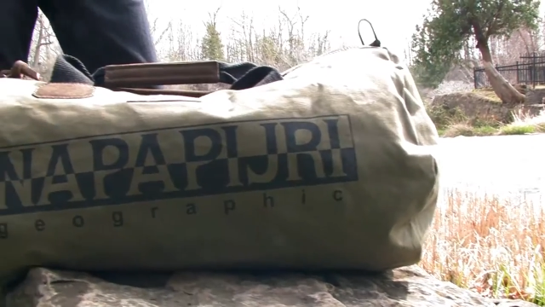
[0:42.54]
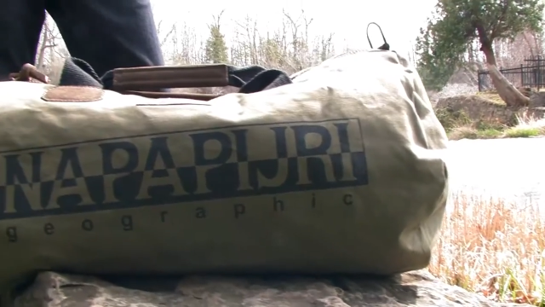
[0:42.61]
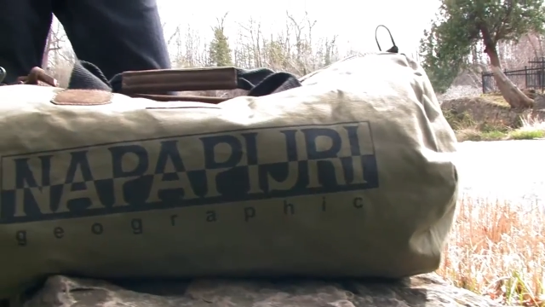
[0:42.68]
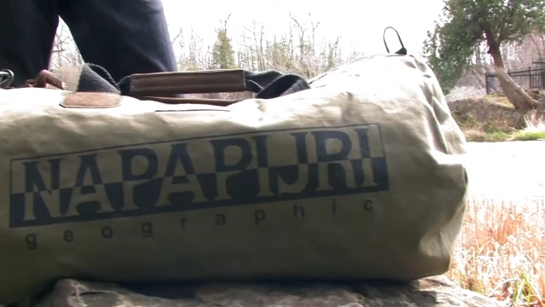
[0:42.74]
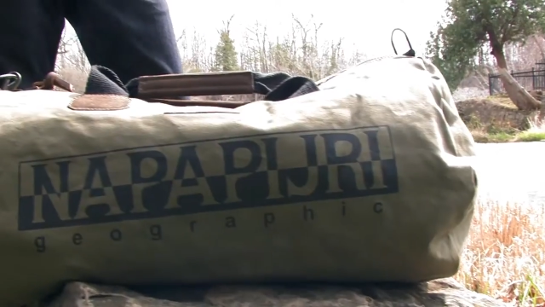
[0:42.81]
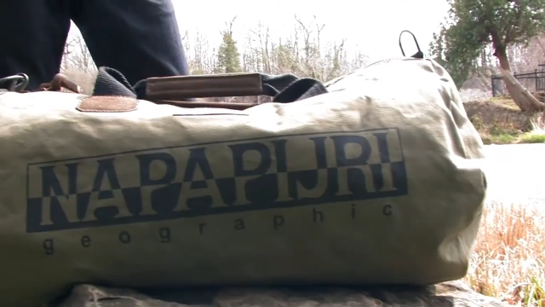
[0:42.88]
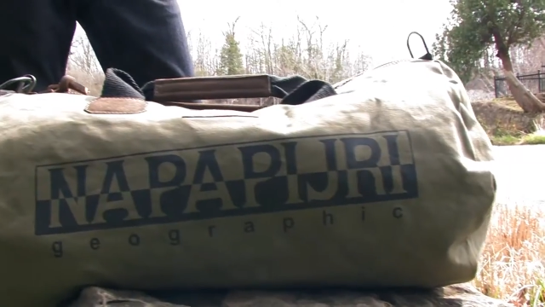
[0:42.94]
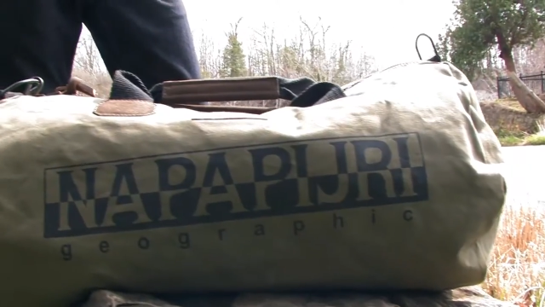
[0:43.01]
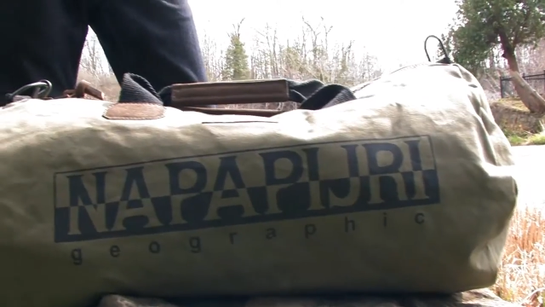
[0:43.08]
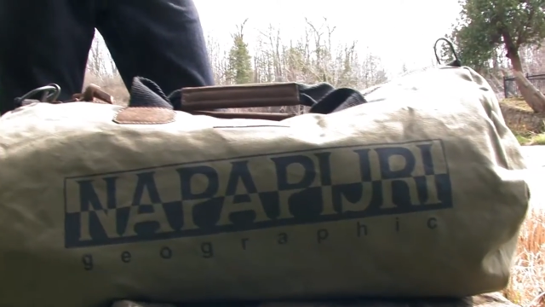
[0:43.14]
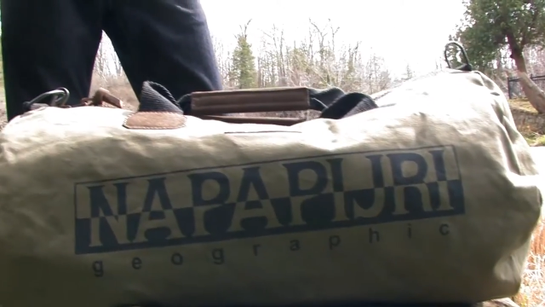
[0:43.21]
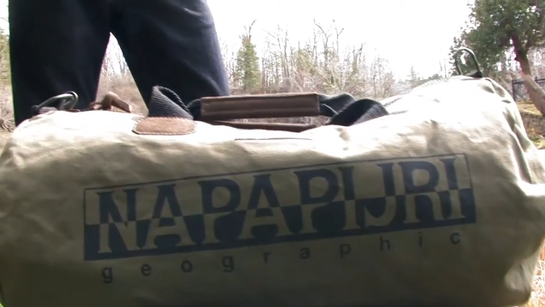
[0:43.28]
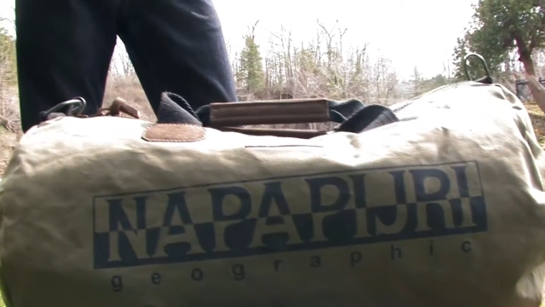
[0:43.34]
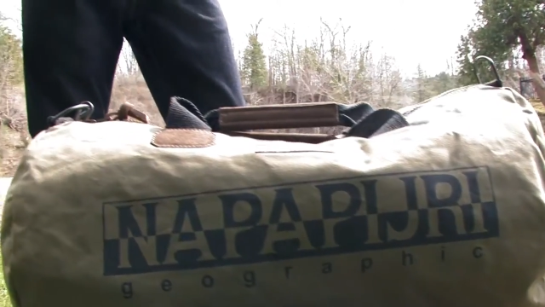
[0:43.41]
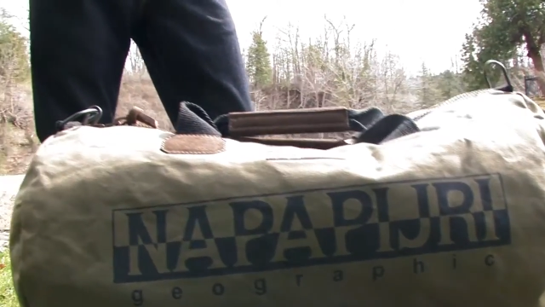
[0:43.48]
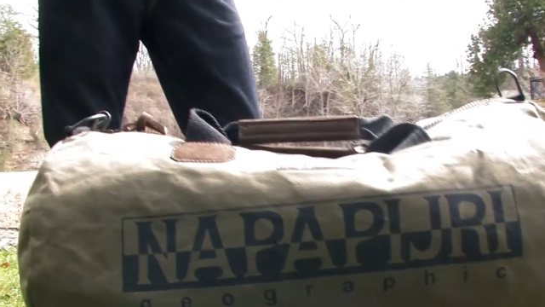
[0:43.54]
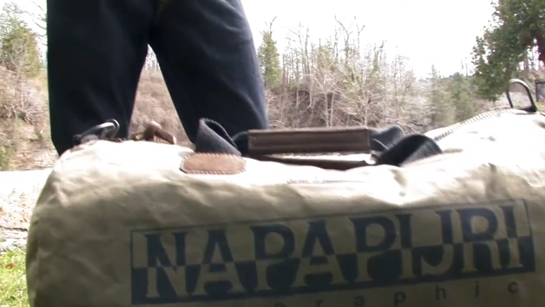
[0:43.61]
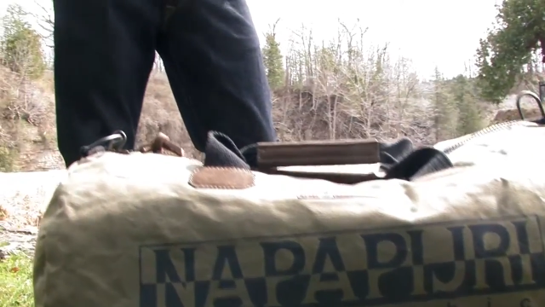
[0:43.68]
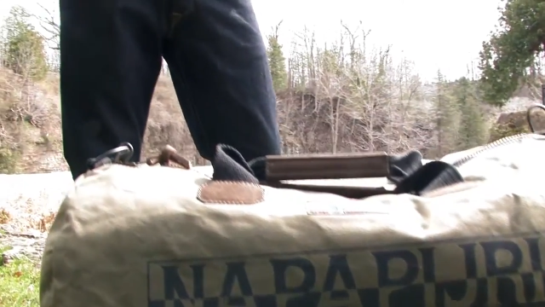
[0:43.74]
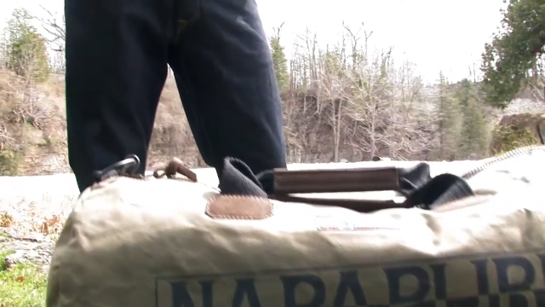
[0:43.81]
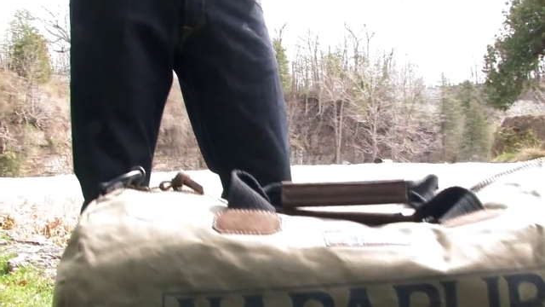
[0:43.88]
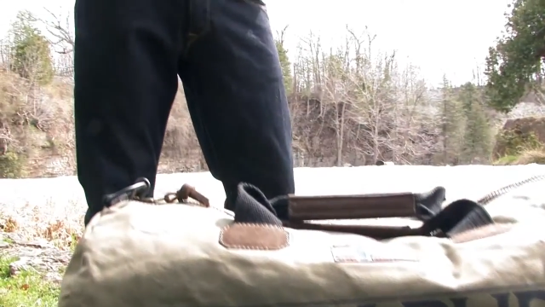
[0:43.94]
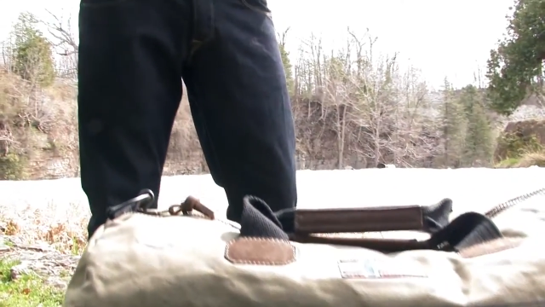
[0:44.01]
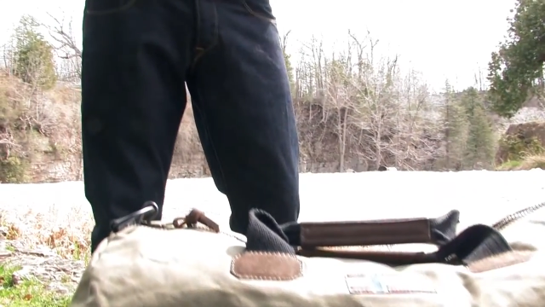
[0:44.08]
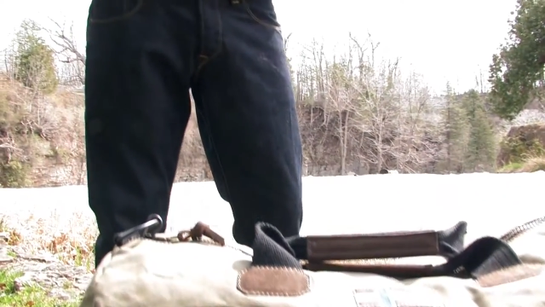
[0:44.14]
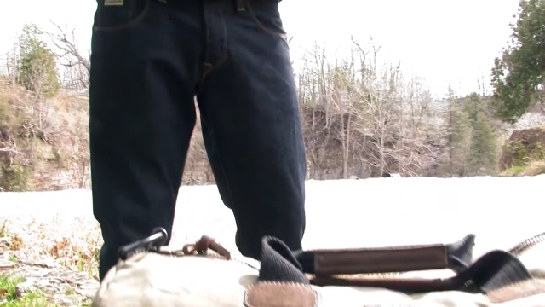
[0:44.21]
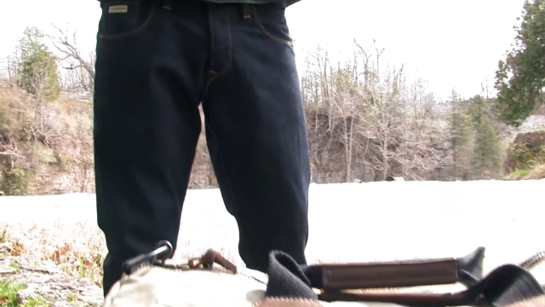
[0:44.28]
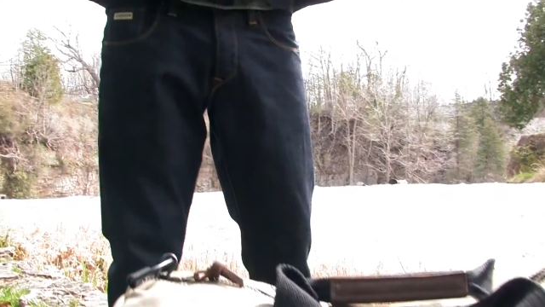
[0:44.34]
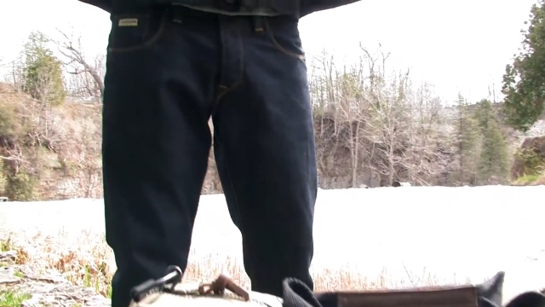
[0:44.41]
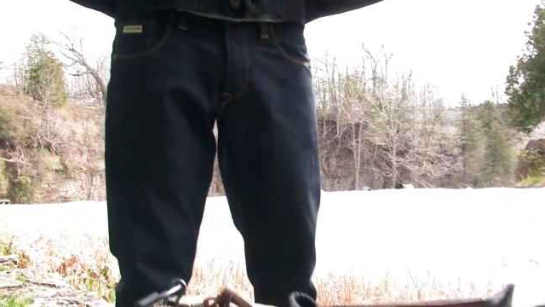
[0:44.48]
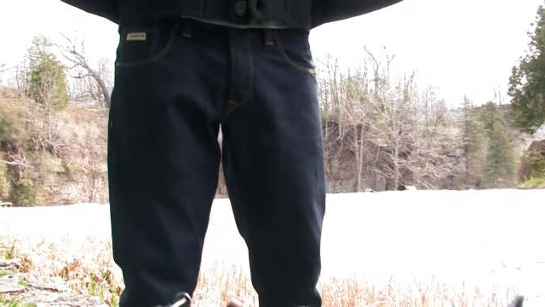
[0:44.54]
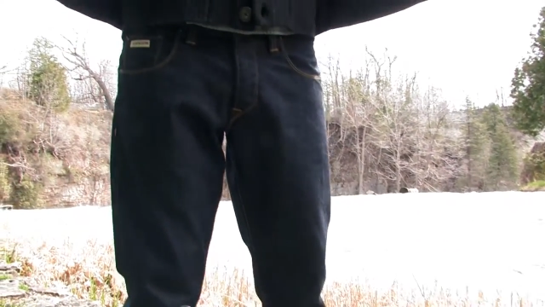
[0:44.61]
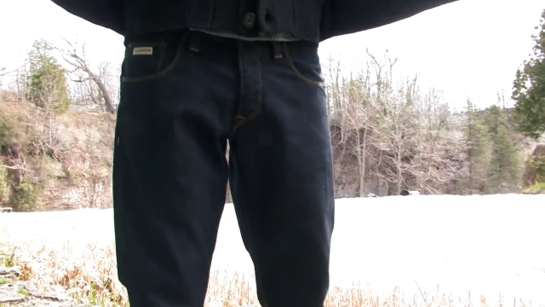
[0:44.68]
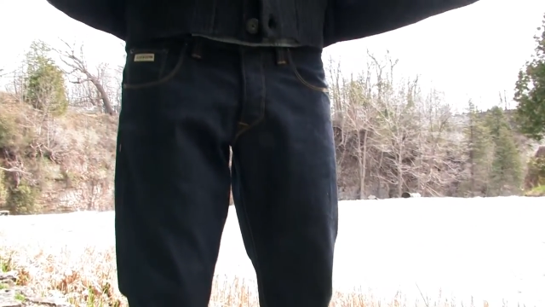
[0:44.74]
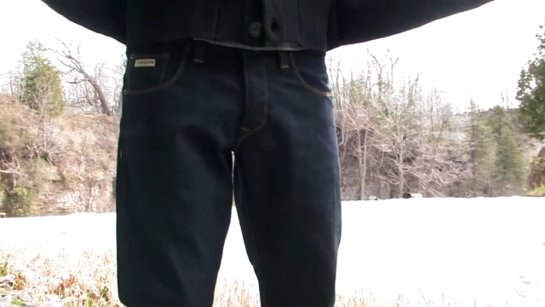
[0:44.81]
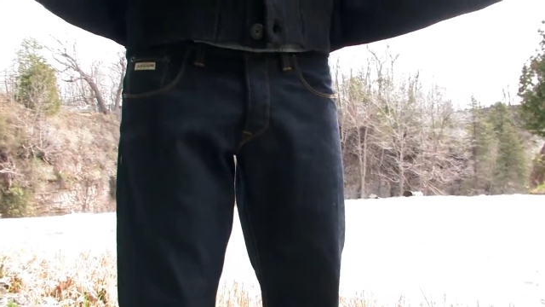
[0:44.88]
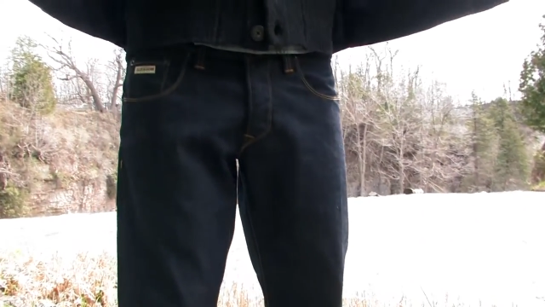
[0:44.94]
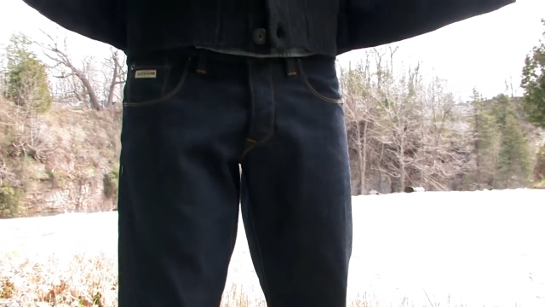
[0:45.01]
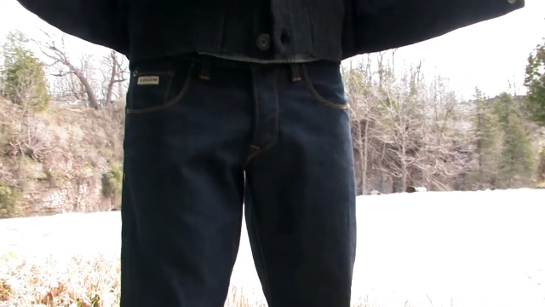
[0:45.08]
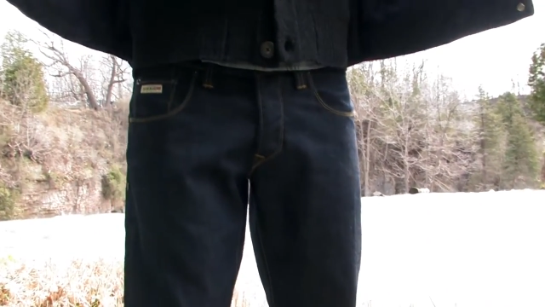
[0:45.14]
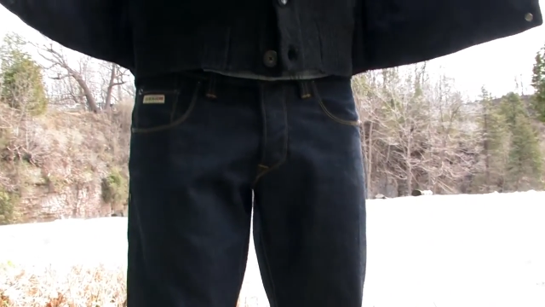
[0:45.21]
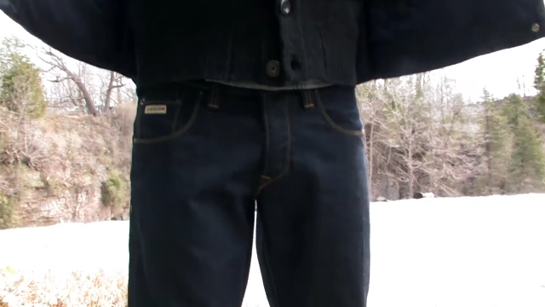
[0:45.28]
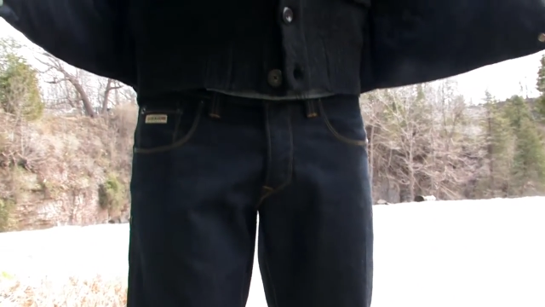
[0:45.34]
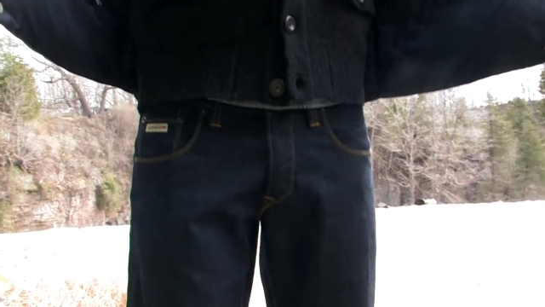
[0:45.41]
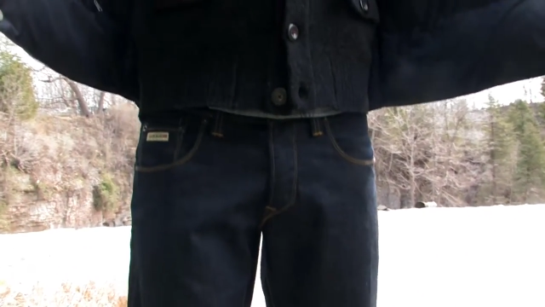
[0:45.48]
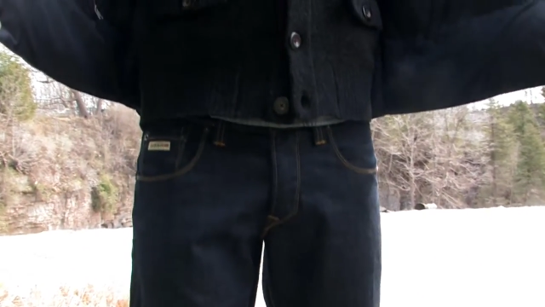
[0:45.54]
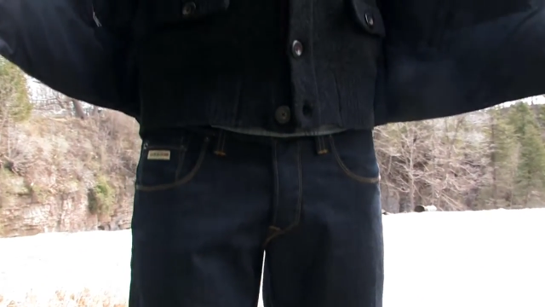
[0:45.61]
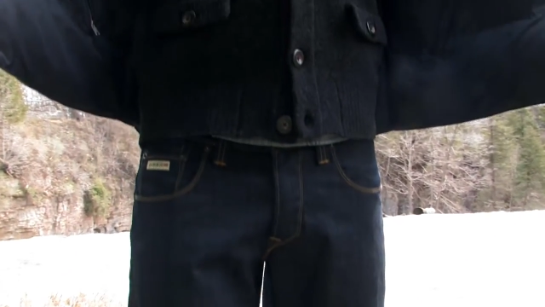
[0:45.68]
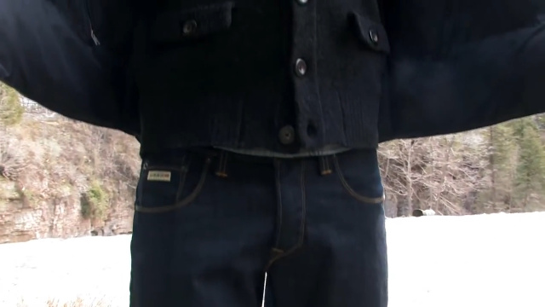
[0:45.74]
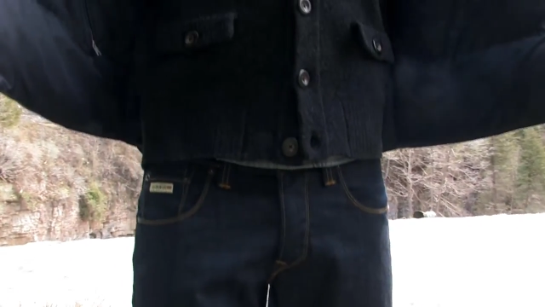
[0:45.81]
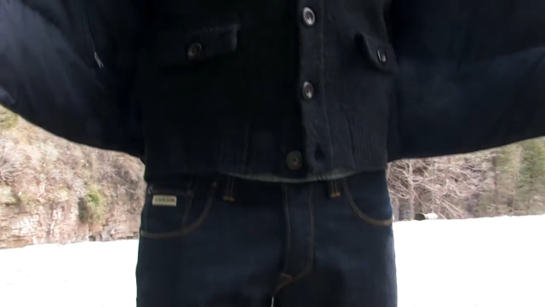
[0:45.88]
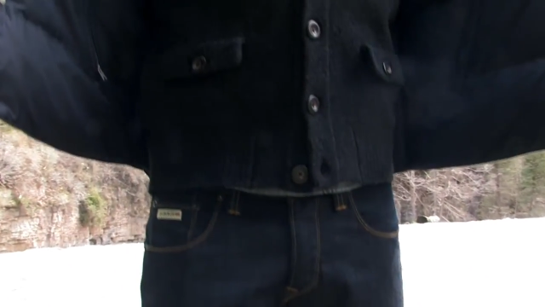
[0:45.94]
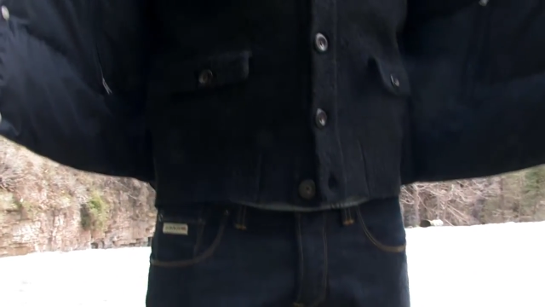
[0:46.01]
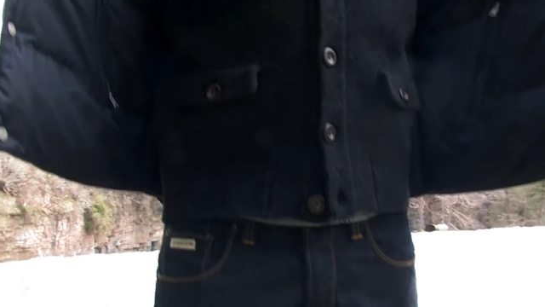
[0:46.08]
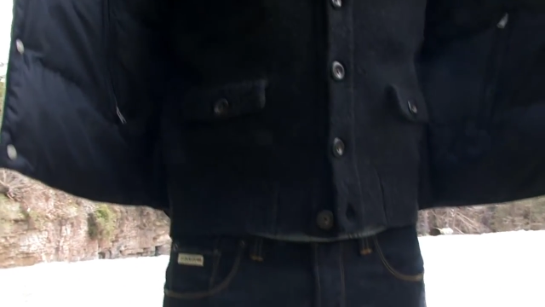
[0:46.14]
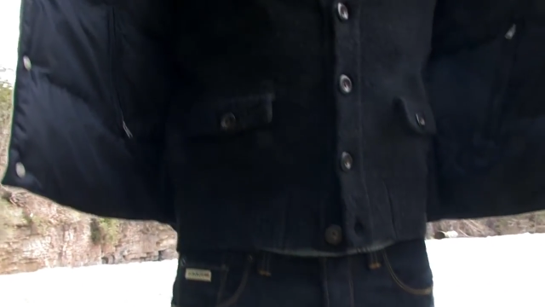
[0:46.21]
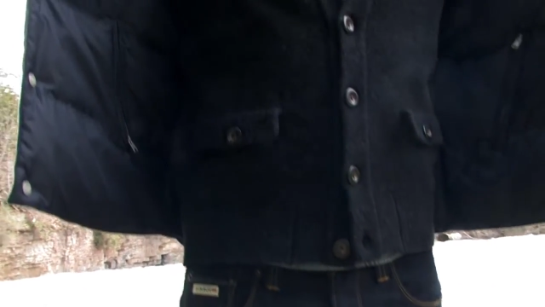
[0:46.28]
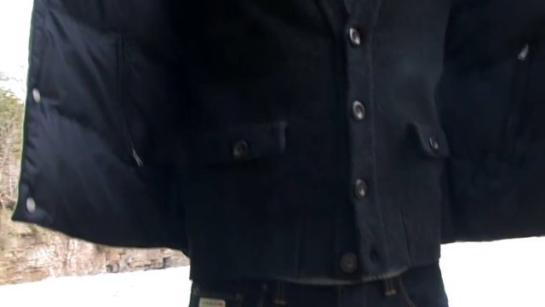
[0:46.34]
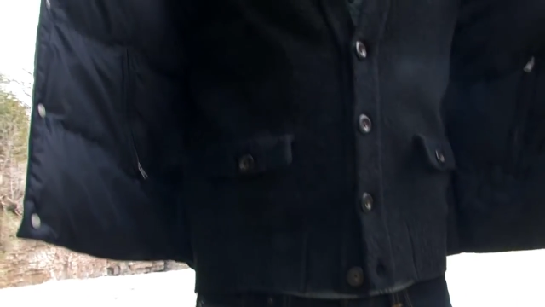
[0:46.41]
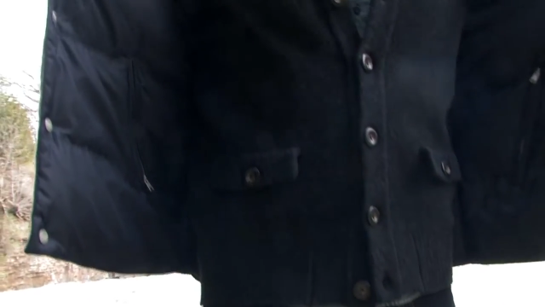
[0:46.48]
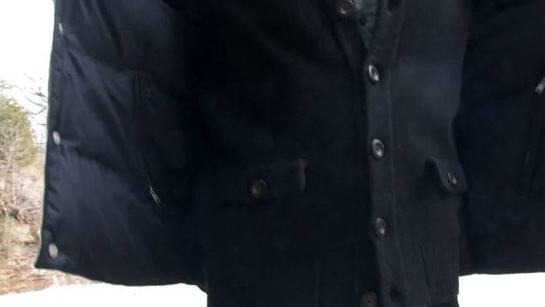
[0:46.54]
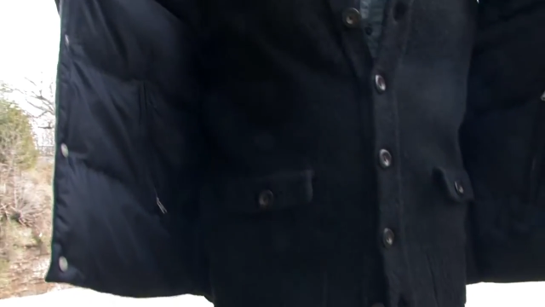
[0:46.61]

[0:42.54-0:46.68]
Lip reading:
[unreadable: no face in view]